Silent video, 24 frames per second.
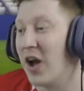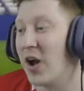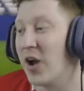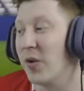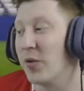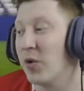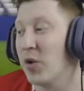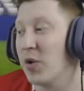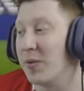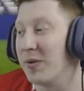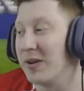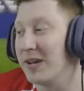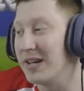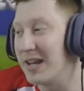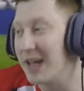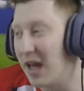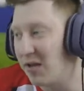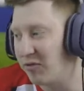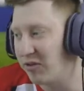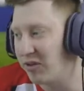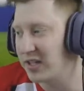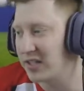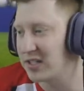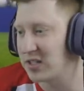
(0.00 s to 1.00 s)
Uh, Ruben
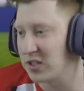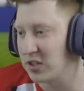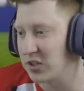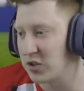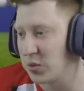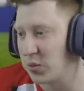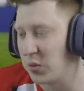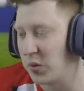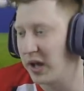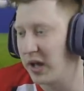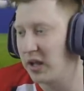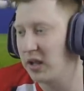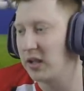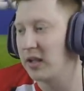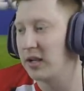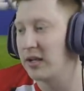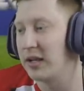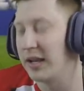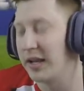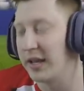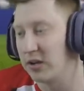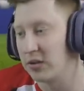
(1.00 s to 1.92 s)
Neves as well.